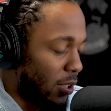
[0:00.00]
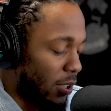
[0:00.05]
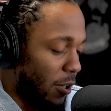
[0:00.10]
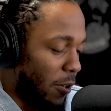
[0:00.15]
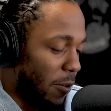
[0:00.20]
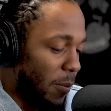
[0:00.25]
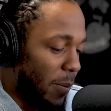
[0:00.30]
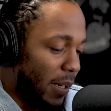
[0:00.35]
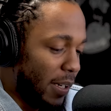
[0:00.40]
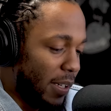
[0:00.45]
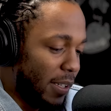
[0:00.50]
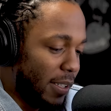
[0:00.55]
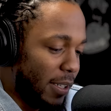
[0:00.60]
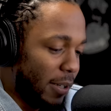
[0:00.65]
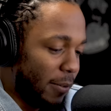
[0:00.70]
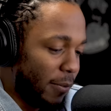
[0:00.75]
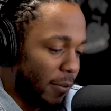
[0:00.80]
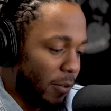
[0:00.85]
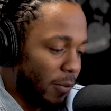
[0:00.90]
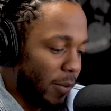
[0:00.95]
so many
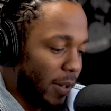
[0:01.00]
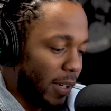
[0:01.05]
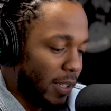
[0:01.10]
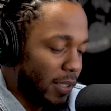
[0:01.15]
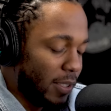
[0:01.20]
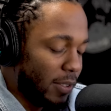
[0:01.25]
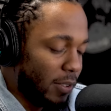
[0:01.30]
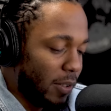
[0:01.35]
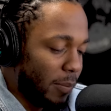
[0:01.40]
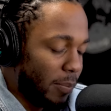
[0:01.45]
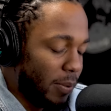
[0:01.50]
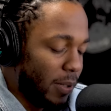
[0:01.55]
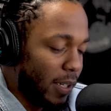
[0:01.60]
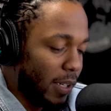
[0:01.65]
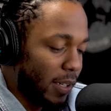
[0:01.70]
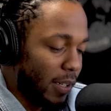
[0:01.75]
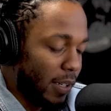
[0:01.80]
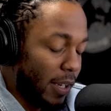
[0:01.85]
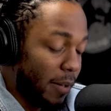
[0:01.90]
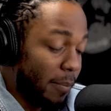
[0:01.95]
different ways you could put
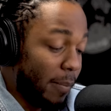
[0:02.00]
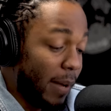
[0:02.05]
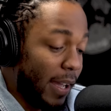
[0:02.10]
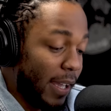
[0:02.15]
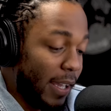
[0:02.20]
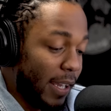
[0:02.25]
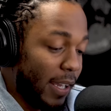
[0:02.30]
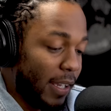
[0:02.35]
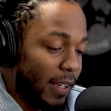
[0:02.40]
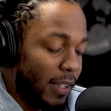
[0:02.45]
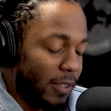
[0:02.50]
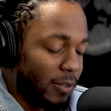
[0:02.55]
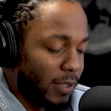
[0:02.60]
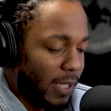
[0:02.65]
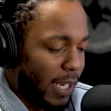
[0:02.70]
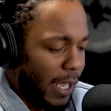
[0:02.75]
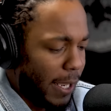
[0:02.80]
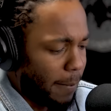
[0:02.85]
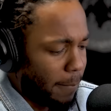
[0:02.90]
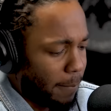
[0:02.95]
it in my head. It was
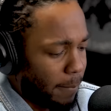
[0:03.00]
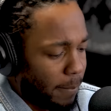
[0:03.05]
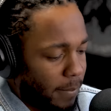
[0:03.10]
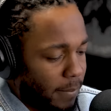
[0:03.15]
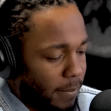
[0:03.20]
like